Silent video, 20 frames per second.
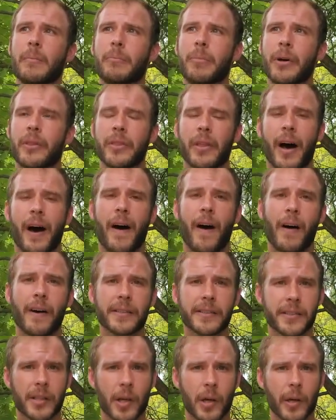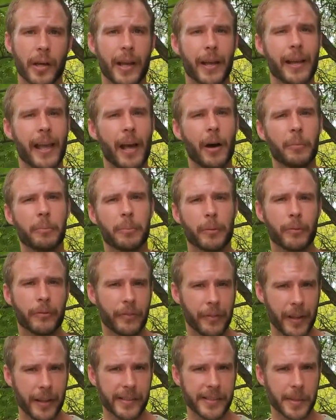but also it helped
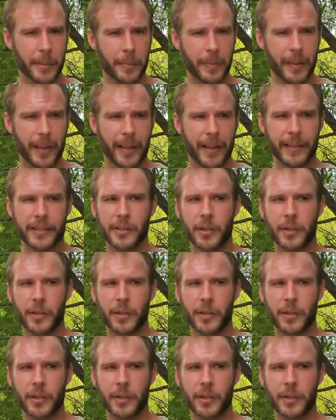prevent some things.